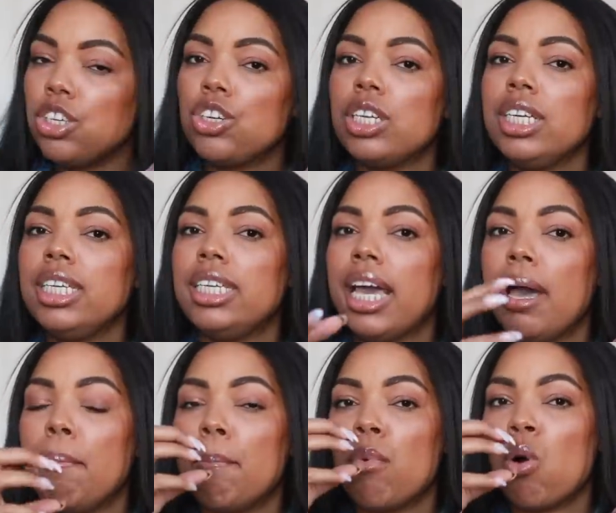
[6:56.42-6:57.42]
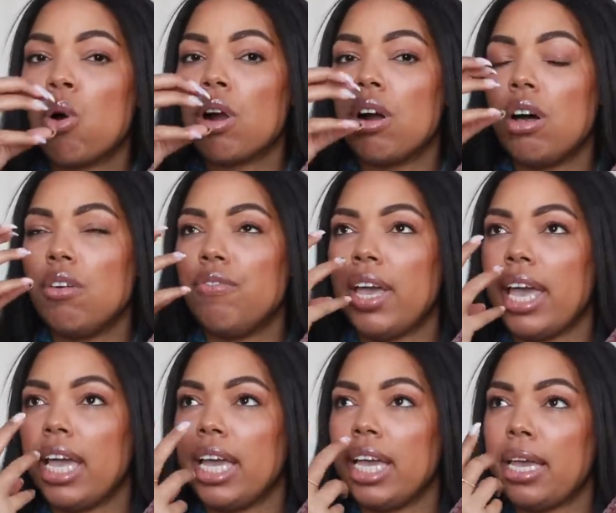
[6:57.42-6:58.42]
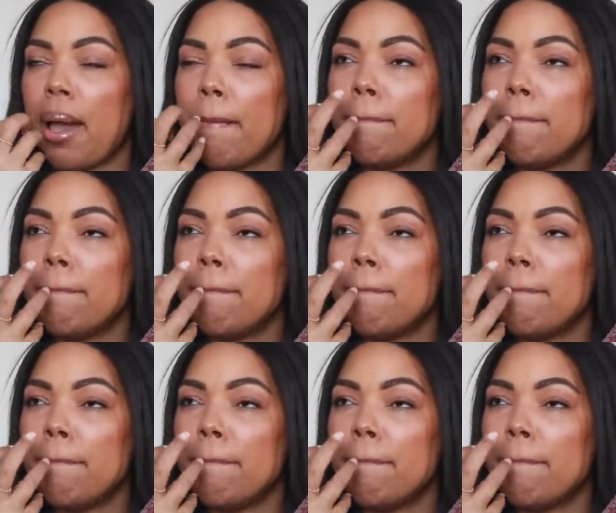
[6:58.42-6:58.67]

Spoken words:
You're gonna get more of a